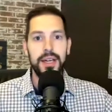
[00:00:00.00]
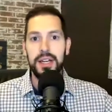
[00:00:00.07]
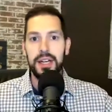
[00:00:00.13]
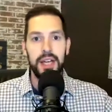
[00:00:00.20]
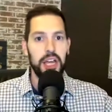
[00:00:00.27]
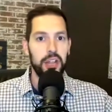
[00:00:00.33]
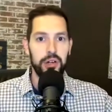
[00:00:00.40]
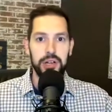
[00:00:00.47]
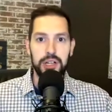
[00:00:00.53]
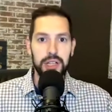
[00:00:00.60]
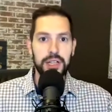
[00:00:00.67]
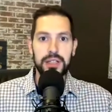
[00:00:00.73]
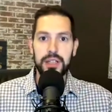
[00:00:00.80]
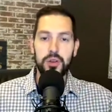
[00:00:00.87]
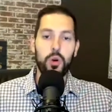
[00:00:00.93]
Hillary
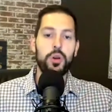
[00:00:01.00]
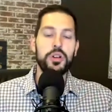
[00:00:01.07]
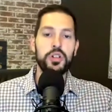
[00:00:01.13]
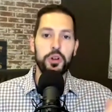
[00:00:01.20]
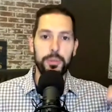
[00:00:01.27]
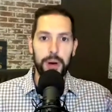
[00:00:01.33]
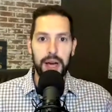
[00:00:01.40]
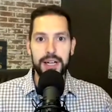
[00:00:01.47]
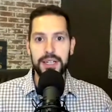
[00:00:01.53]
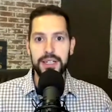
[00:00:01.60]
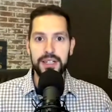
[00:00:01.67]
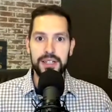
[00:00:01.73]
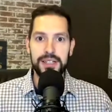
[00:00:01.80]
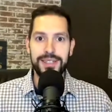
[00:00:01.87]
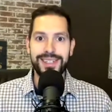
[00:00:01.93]
Clinton or Joe
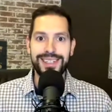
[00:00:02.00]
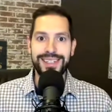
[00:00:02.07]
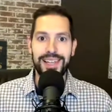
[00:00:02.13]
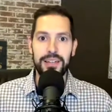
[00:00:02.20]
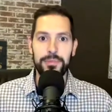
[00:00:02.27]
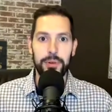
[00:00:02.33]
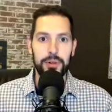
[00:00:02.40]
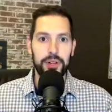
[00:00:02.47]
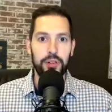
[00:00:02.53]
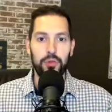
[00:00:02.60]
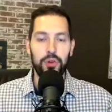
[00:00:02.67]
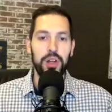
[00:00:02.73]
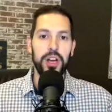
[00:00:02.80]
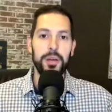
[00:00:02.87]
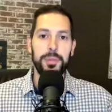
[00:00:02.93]
Biden in this example can
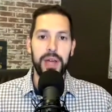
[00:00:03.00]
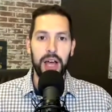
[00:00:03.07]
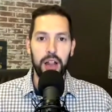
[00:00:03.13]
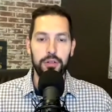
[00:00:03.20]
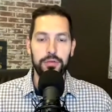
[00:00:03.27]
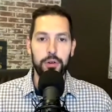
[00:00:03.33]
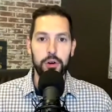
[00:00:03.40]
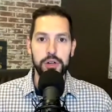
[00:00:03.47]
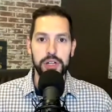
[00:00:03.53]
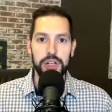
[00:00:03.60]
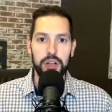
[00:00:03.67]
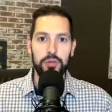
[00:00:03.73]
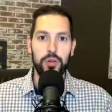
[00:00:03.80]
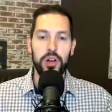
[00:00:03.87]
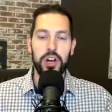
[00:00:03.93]
run up California,
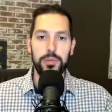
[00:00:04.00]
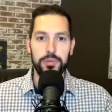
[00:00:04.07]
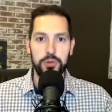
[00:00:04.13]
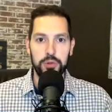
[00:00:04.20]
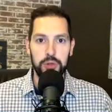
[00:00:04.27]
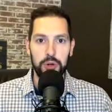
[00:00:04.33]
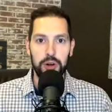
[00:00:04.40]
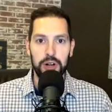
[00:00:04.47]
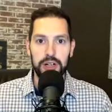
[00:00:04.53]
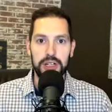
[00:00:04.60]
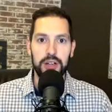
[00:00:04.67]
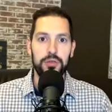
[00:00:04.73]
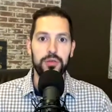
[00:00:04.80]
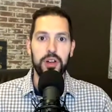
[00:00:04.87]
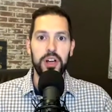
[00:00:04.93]
can run up New York,
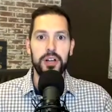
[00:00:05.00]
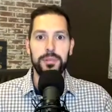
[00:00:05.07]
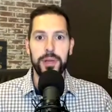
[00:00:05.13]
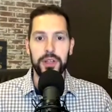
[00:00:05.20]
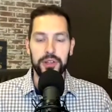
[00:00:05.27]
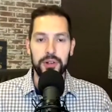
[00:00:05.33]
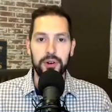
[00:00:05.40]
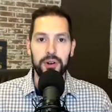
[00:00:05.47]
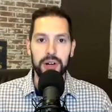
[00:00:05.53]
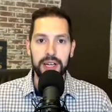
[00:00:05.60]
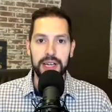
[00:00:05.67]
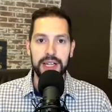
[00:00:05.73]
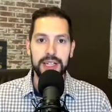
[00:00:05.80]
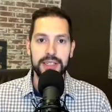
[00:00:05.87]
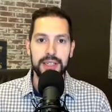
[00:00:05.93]
can run up Illinois,
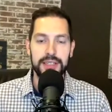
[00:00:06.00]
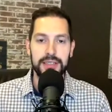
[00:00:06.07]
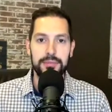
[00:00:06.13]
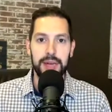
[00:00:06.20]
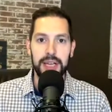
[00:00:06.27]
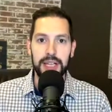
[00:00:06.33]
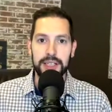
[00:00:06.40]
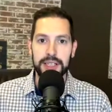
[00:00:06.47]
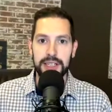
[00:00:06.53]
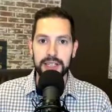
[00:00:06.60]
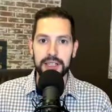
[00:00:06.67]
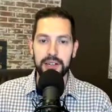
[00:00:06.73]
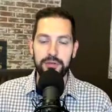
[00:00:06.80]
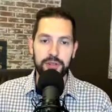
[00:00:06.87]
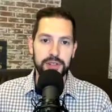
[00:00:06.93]
and it doesn't make a lick of
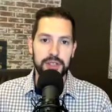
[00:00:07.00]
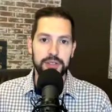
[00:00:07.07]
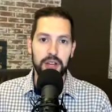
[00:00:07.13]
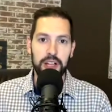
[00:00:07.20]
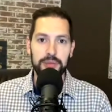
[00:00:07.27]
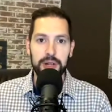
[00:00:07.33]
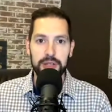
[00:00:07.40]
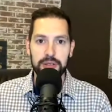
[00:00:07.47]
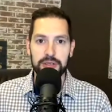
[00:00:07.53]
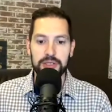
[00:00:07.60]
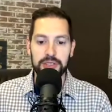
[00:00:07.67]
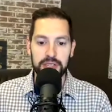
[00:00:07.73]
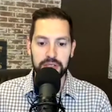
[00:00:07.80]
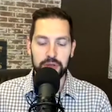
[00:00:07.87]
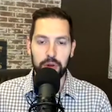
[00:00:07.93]
difference. It's all about those
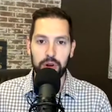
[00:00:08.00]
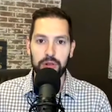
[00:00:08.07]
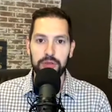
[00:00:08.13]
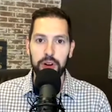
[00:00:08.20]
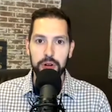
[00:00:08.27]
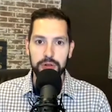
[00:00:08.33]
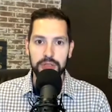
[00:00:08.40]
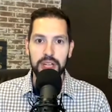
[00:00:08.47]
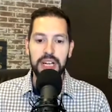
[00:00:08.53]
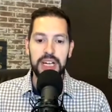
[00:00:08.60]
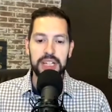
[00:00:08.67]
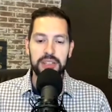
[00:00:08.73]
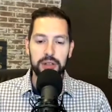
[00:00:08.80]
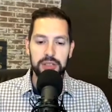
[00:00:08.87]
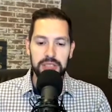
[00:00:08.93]
electoral votes.
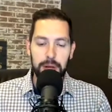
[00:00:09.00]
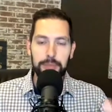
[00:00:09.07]
So it's